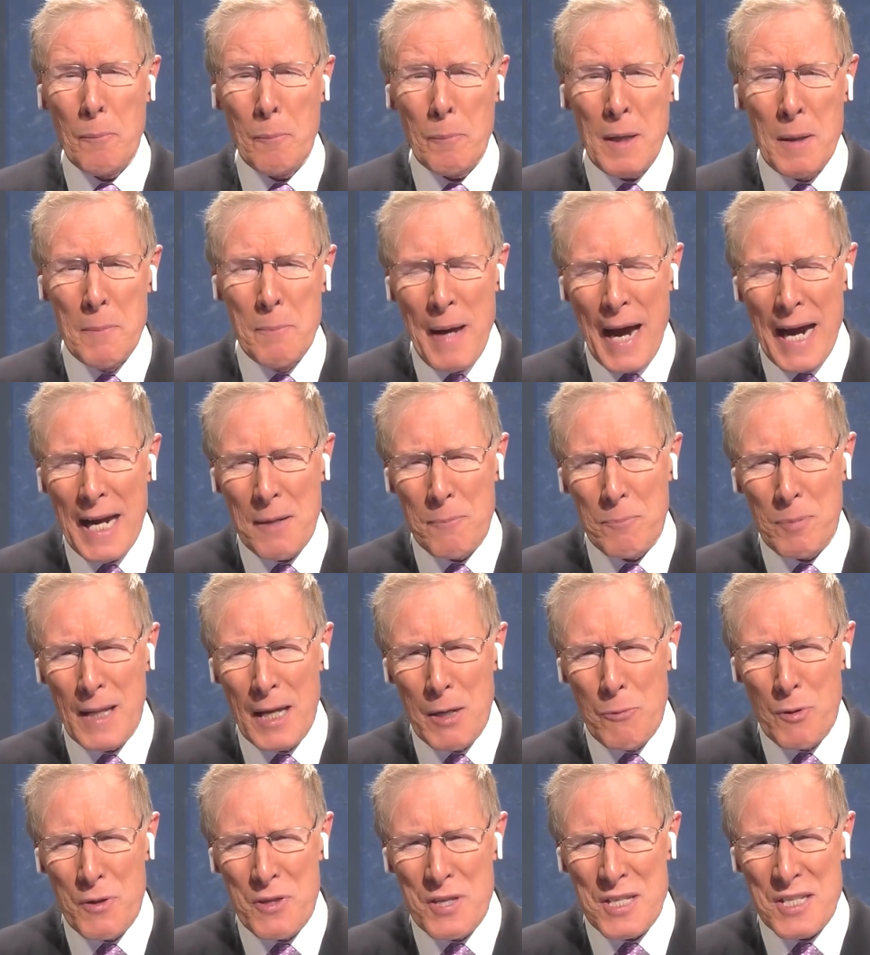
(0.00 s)
come back and
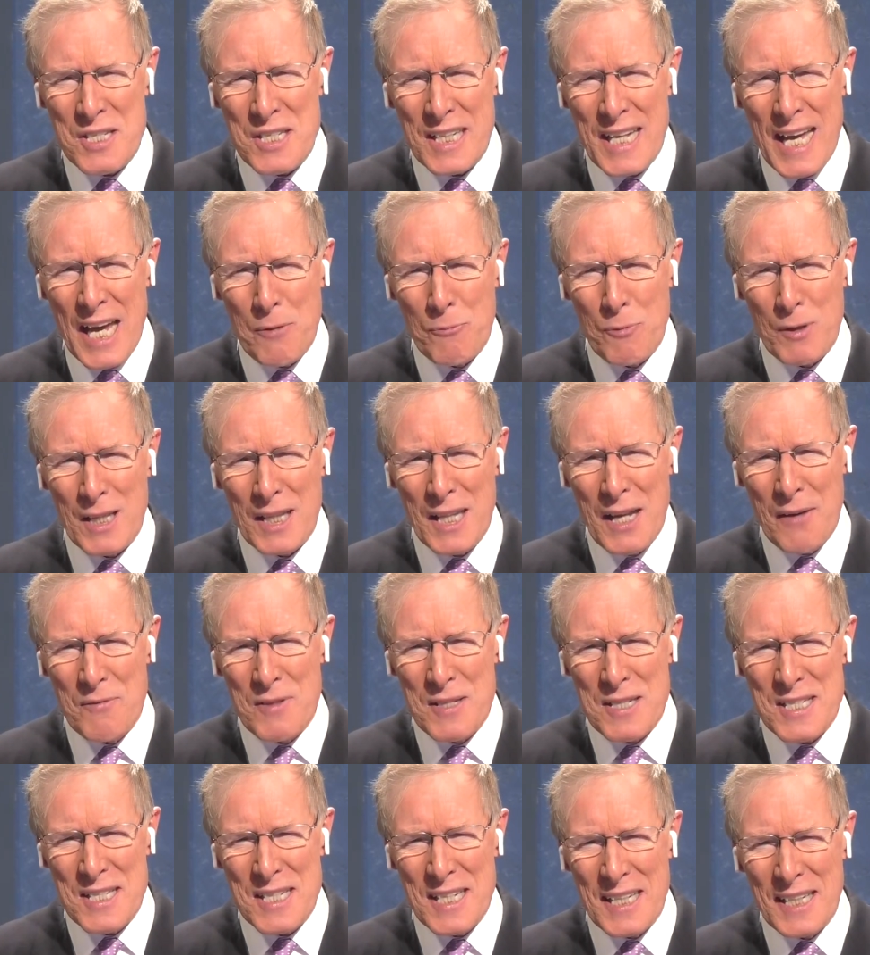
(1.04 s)
play with us again. We'd love
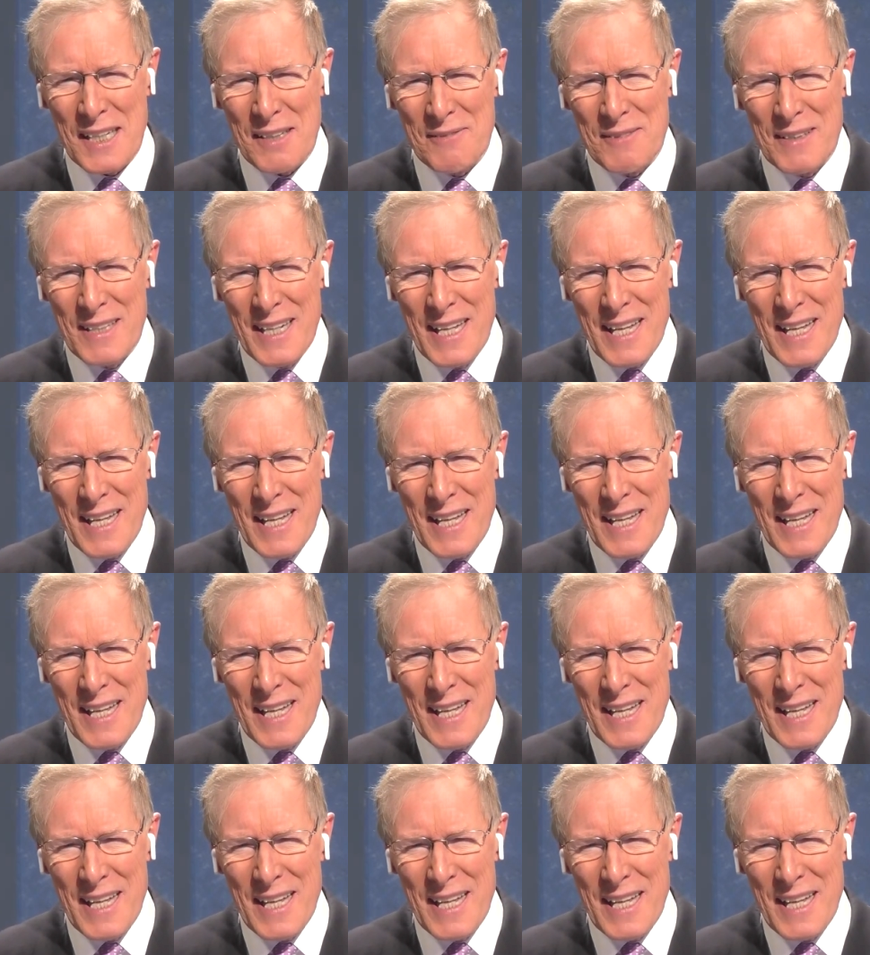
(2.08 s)
to see you.